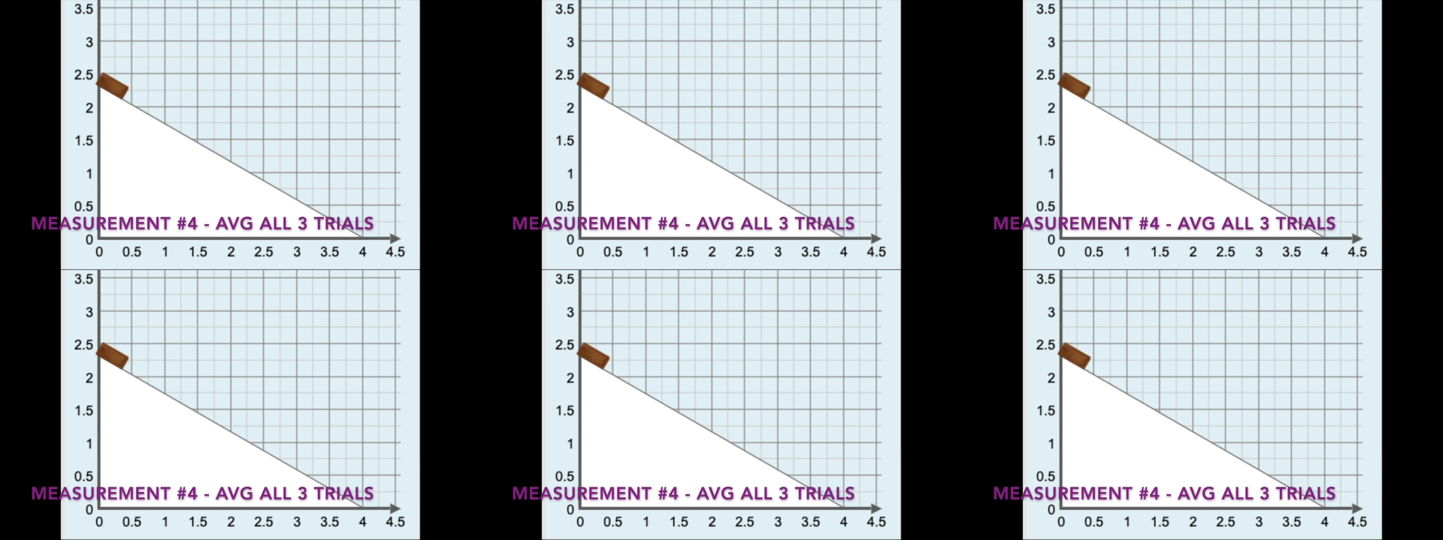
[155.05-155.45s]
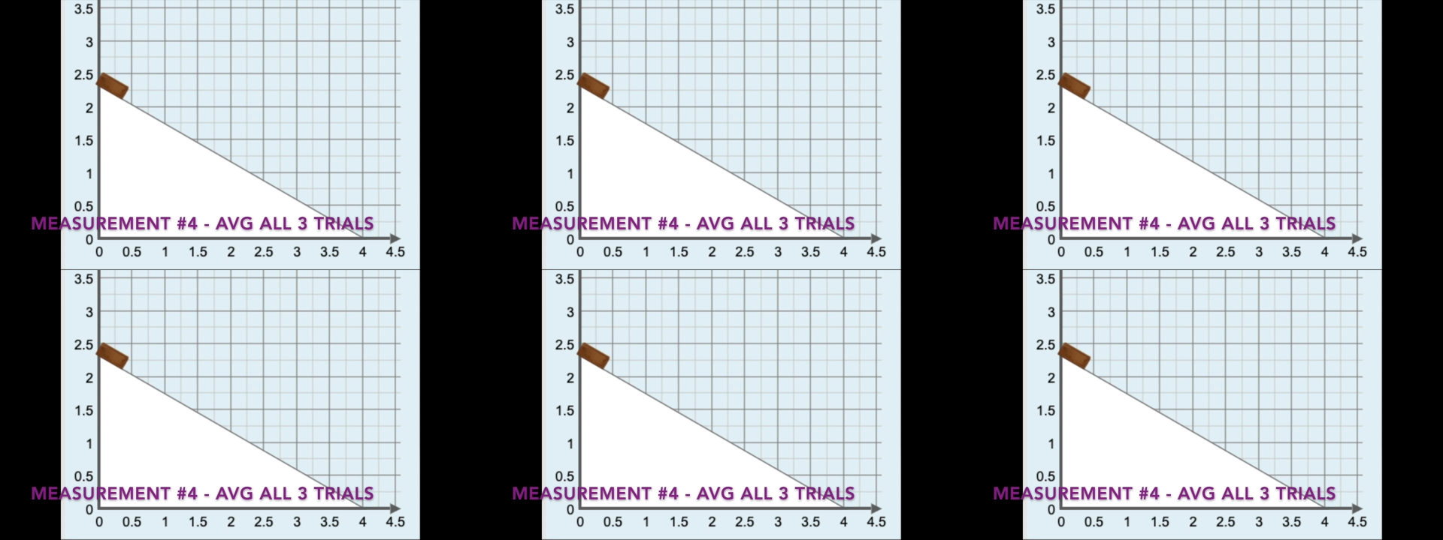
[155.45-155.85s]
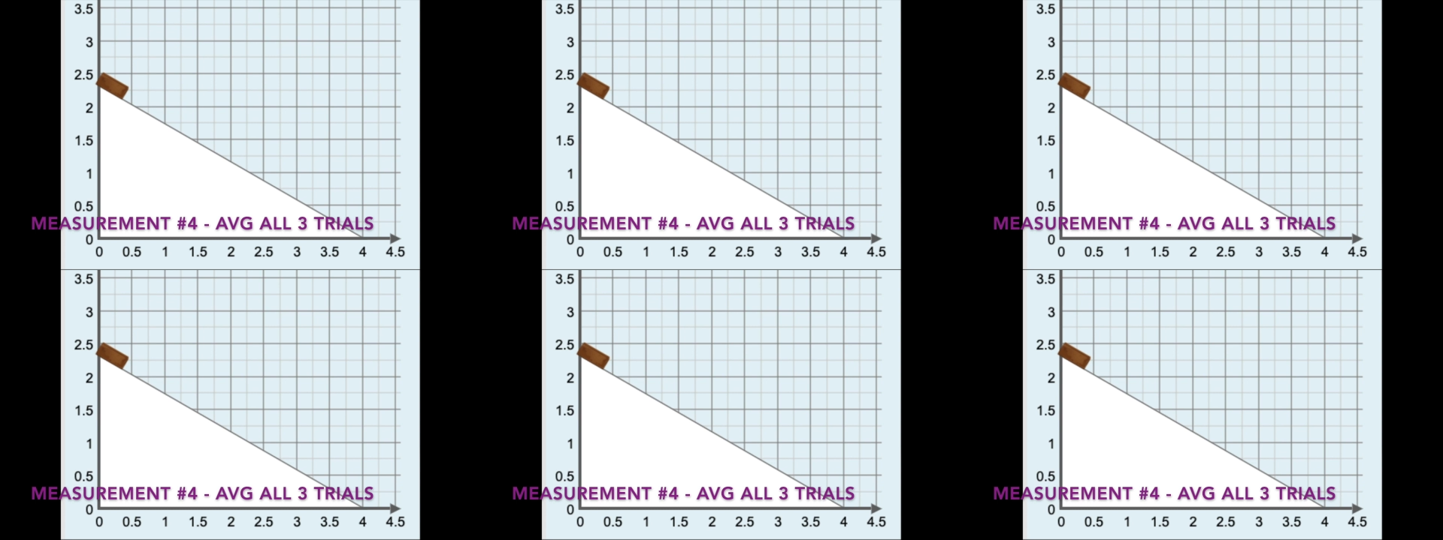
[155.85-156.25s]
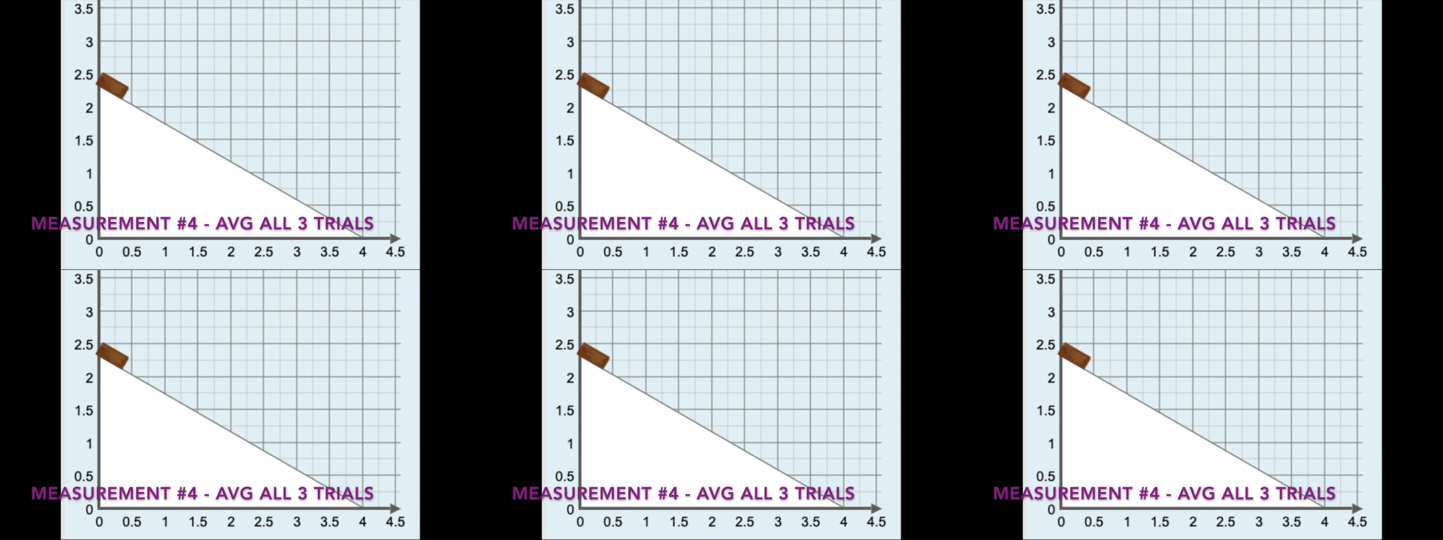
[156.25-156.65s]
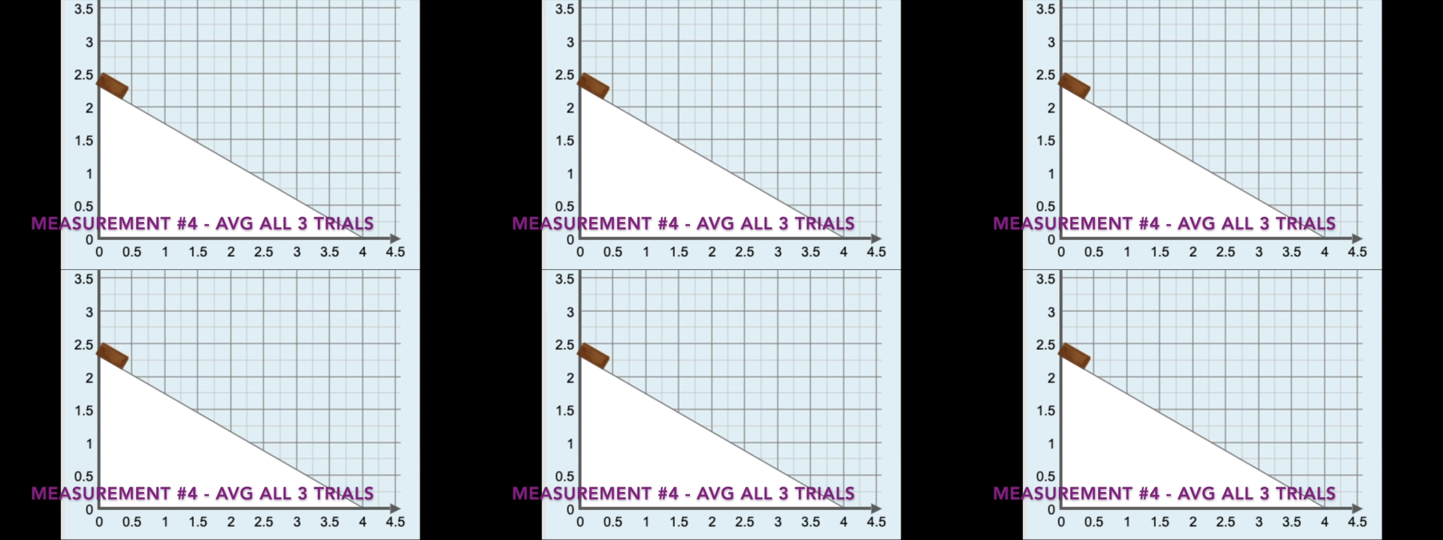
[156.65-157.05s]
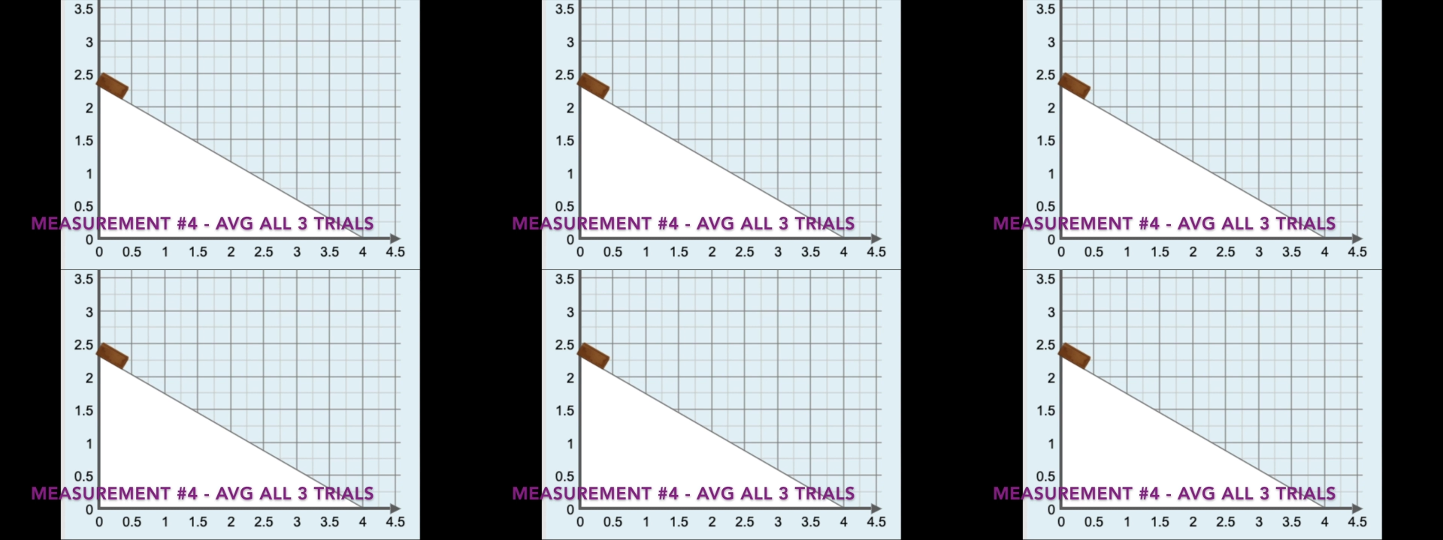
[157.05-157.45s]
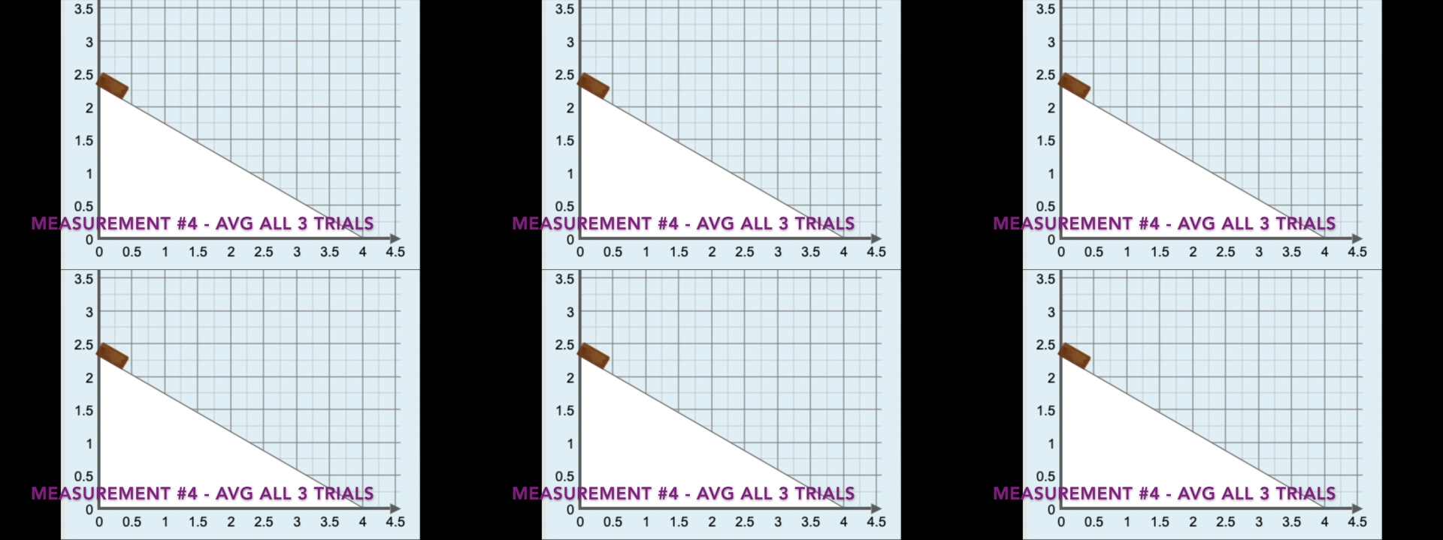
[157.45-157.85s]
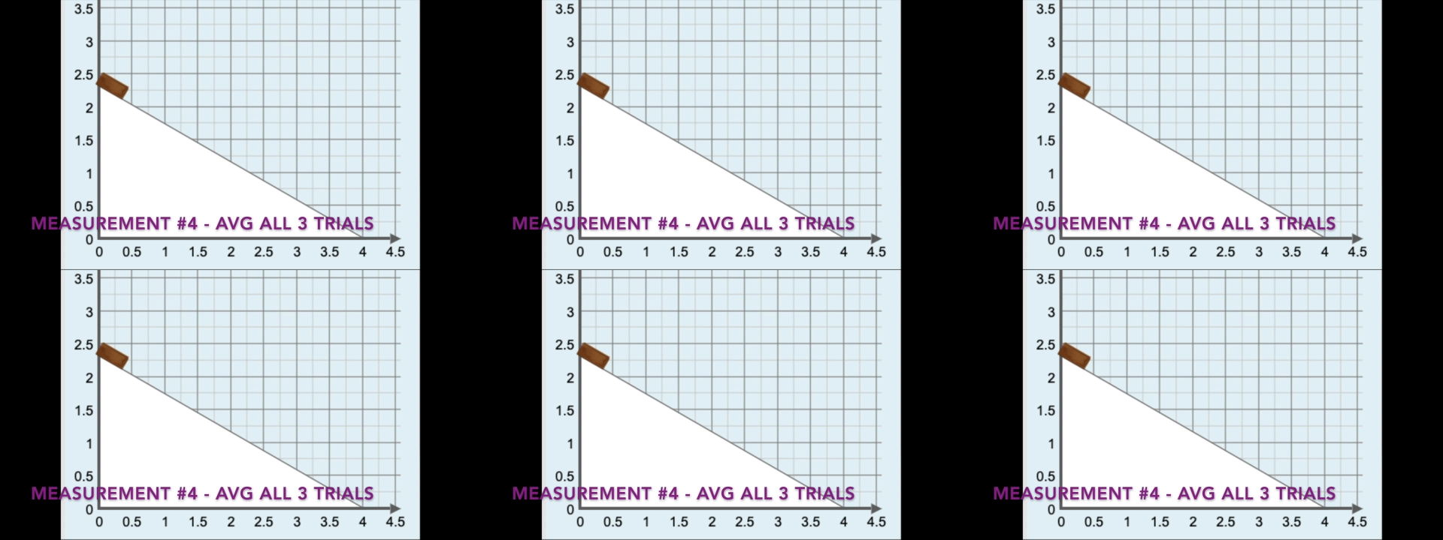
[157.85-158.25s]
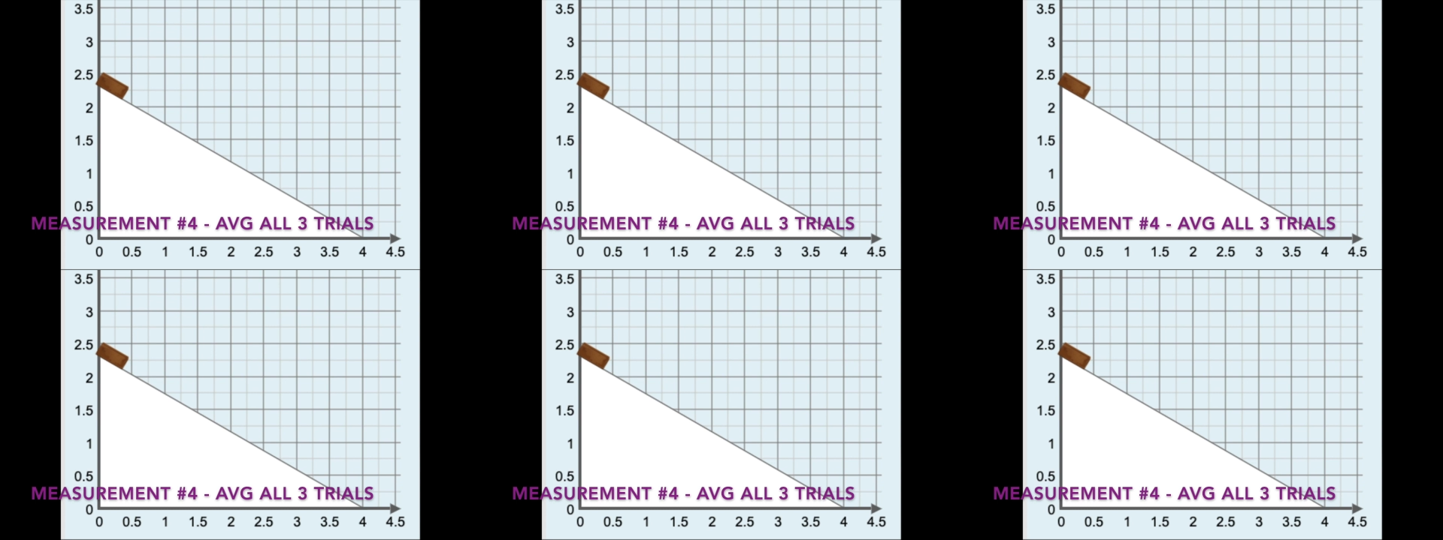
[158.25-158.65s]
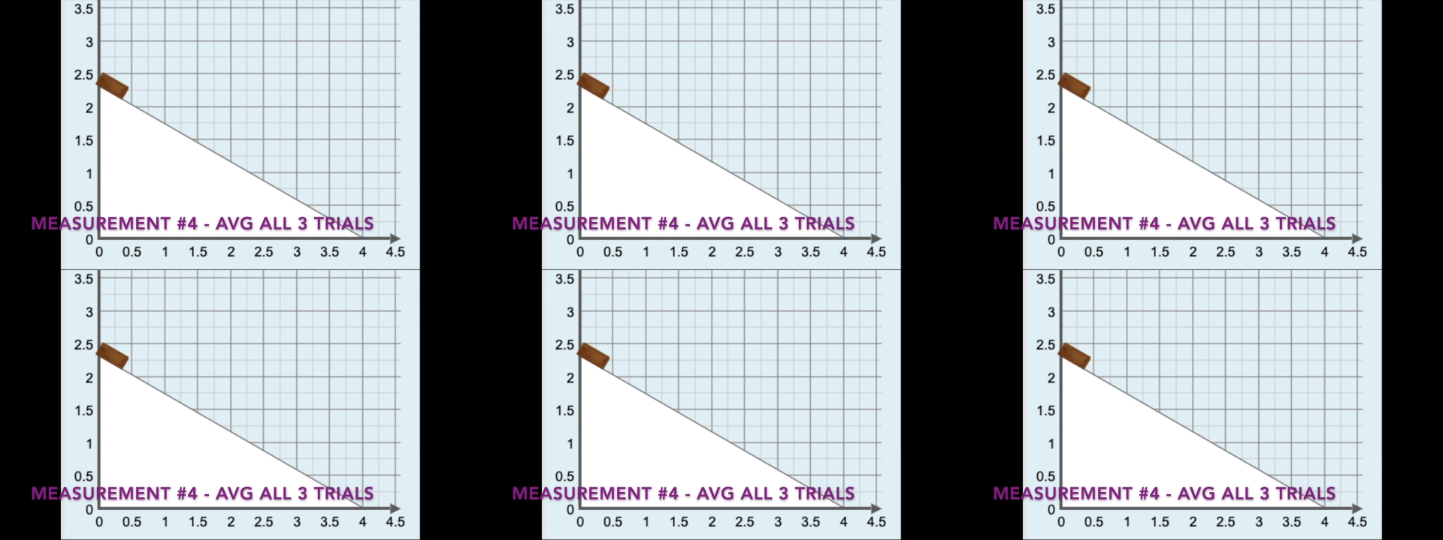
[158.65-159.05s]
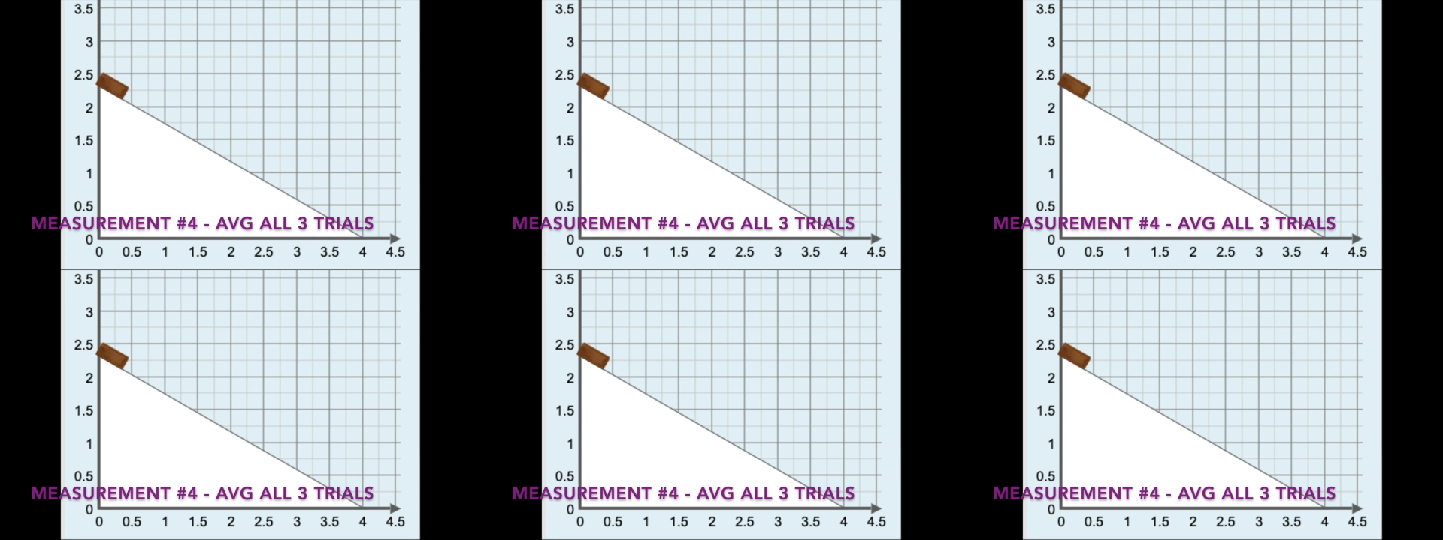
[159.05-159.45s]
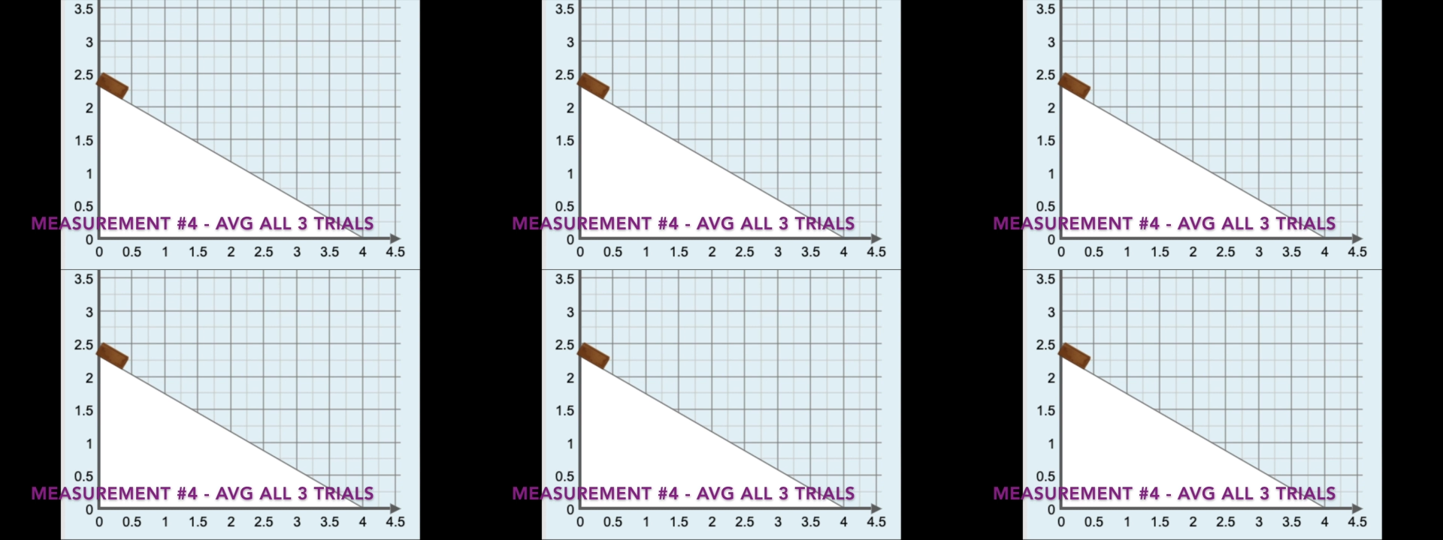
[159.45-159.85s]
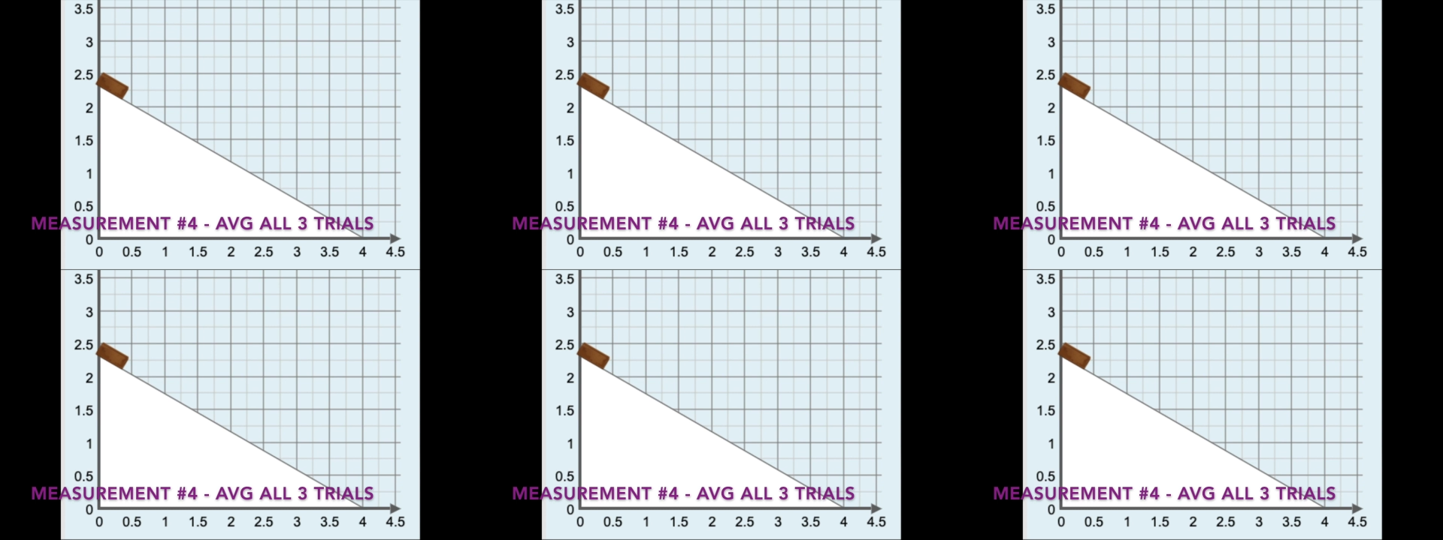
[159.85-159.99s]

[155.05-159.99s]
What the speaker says: Nobody's mouth can be seen.